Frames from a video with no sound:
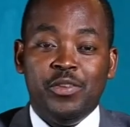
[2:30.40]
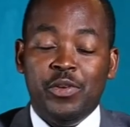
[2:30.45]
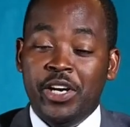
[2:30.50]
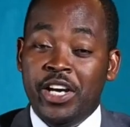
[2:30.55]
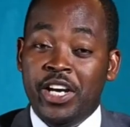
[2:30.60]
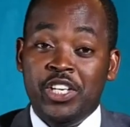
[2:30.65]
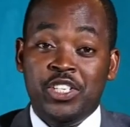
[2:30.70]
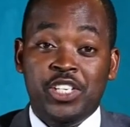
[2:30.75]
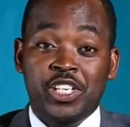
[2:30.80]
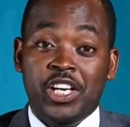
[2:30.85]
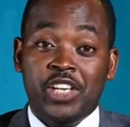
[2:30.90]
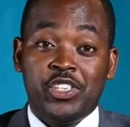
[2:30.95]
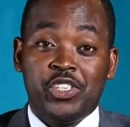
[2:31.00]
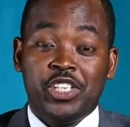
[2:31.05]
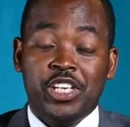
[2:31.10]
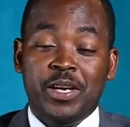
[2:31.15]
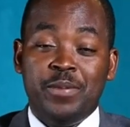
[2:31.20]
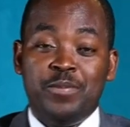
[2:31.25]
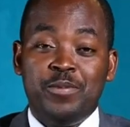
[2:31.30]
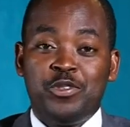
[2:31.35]
We
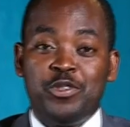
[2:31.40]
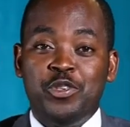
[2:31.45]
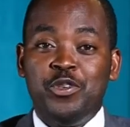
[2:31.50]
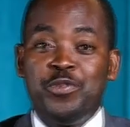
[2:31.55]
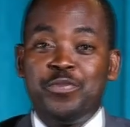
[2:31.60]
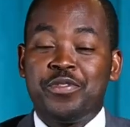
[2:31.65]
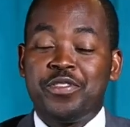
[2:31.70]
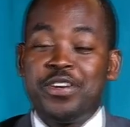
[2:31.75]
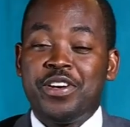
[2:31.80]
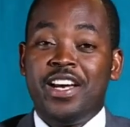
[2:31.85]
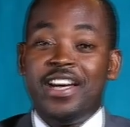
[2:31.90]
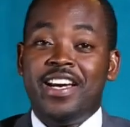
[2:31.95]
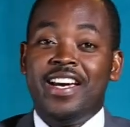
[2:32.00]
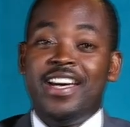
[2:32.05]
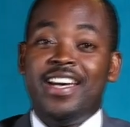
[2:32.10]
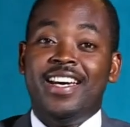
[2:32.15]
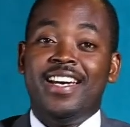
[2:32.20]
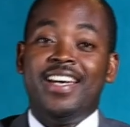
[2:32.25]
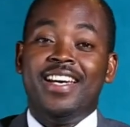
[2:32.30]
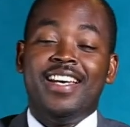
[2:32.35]
just came to
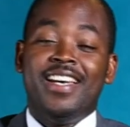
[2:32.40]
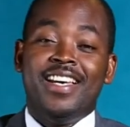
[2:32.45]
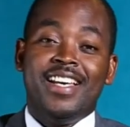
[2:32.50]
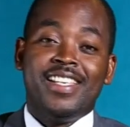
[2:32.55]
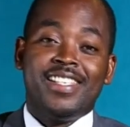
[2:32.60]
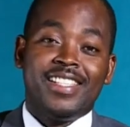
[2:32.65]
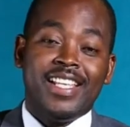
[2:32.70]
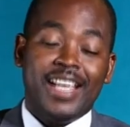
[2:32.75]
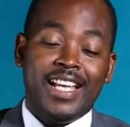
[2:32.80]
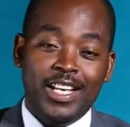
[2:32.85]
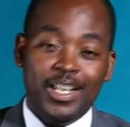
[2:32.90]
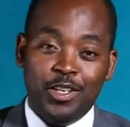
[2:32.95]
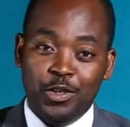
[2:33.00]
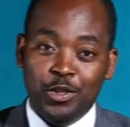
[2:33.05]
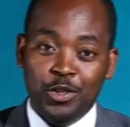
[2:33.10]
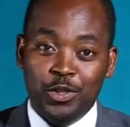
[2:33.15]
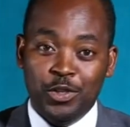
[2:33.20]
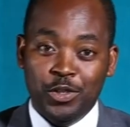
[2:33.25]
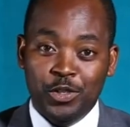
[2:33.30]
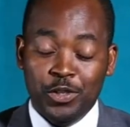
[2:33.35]
praise the
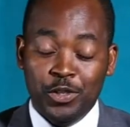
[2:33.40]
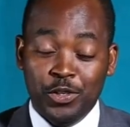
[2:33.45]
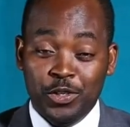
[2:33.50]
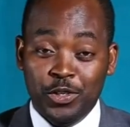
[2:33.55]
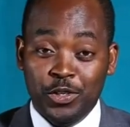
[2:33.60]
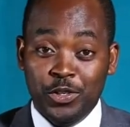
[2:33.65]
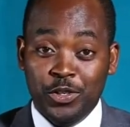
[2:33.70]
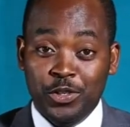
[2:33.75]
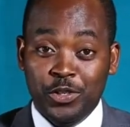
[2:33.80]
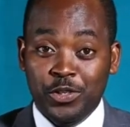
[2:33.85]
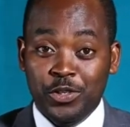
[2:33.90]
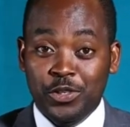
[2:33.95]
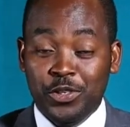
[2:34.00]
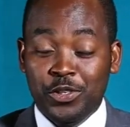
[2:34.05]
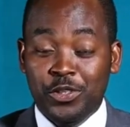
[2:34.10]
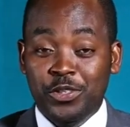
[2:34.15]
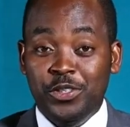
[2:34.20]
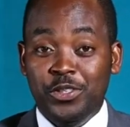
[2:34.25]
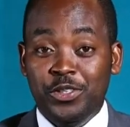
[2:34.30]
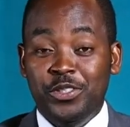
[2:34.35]

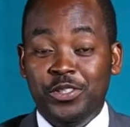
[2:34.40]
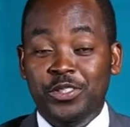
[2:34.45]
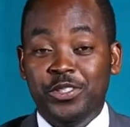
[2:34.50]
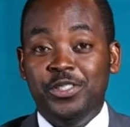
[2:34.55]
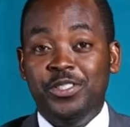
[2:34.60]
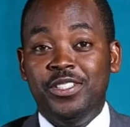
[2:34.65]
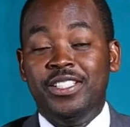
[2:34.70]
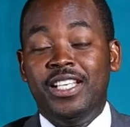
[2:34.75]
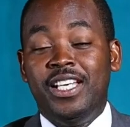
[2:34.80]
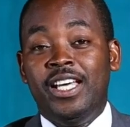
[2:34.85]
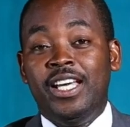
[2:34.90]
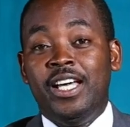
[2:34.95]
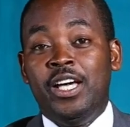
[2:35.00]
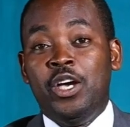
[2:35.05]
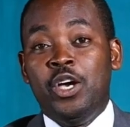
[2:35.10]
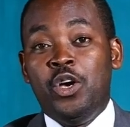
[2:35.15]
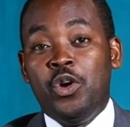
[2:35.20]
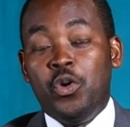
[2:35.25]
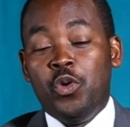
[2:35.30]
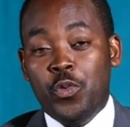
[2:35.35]
Lord.
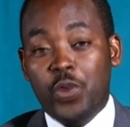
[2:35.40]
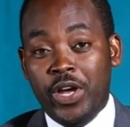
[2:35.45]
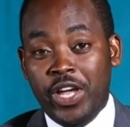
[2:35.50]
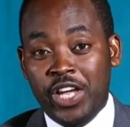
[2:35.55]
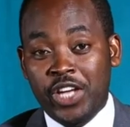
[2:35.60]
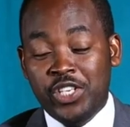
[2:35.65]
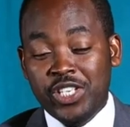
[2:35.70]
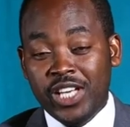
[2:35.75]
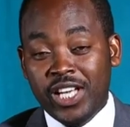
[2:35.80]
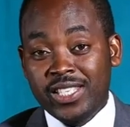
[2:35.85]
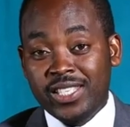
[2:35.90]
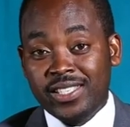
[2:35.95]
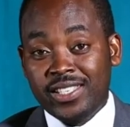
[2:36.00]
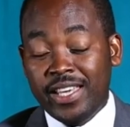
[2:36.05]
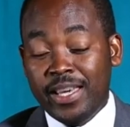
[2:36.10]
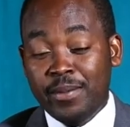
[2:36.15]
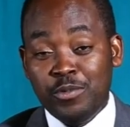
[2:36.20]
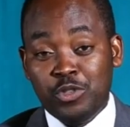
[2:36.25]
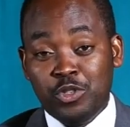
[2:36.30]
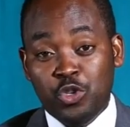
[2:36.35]
We just
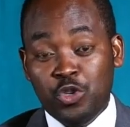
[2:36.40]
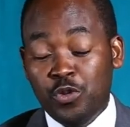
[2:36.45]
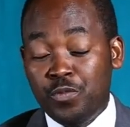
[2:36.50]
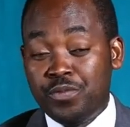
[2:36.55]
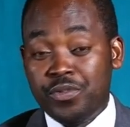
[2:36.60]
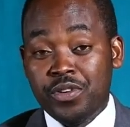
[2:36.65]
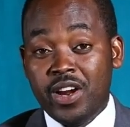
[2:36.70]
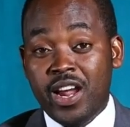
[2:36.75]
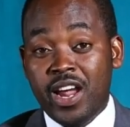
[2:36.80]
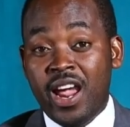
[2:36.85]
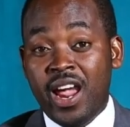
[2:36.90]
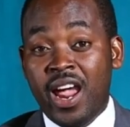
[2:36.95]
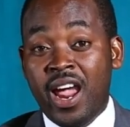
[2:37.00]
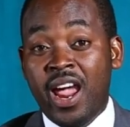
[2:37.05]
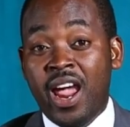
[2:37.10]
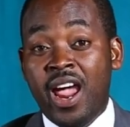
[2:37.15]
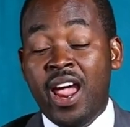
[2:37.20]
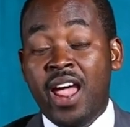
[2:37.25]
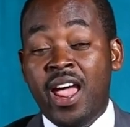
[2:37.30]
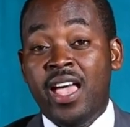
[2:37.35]
came to
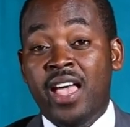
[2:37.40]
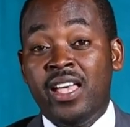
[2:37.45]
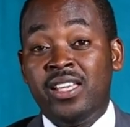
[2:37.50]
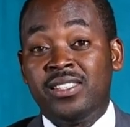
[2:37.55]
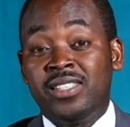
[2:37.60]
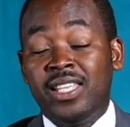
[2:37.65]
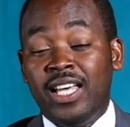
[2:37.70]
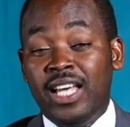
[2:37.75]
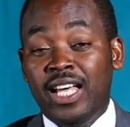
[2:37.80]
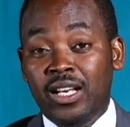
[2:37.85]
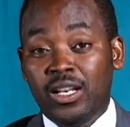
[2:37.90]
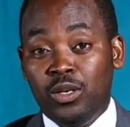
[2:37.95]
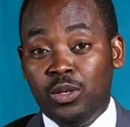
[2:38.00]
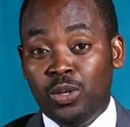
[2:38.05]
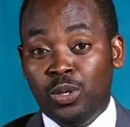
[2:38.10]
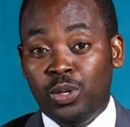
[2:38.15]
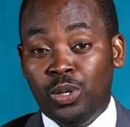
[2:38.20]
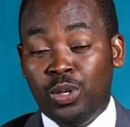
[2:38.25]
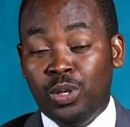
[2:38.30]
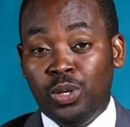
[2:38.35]
praise the
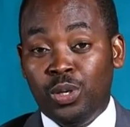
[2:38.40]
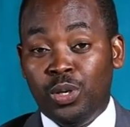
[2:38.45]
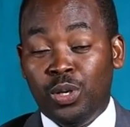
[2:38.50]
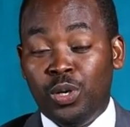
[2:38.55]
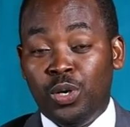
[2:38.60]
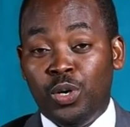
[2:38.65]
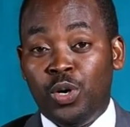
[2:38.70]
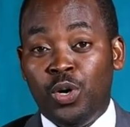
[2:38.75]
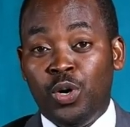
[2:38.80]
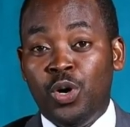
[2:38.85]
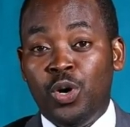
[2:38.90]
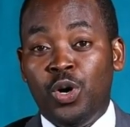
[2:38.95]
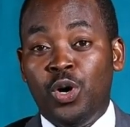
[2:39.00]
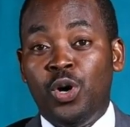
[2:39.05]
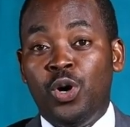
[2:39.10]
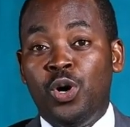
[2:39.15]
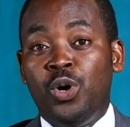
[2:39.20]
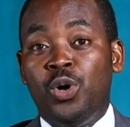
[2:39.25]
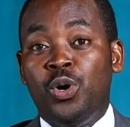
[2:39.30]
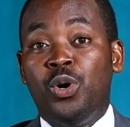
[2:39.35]

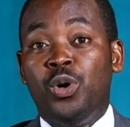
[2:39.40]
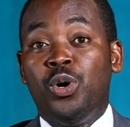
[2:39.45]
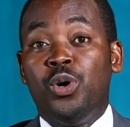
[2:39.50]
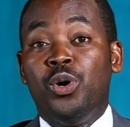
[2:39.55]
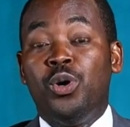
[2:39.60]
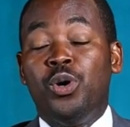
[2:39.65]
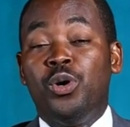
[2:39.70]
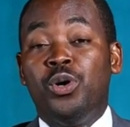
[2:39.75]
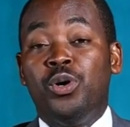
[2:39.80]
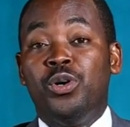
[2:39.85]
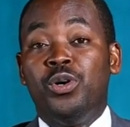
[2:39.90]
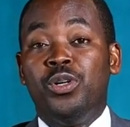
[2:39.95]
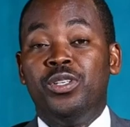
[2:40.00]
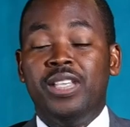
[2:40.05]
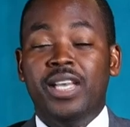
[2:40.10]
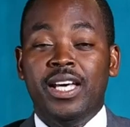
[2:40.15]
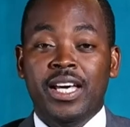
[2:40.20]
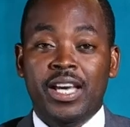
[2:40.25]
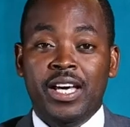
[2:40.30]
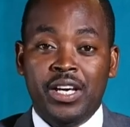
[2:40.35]

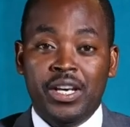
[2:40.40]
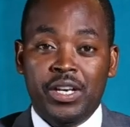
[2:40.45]
Lord.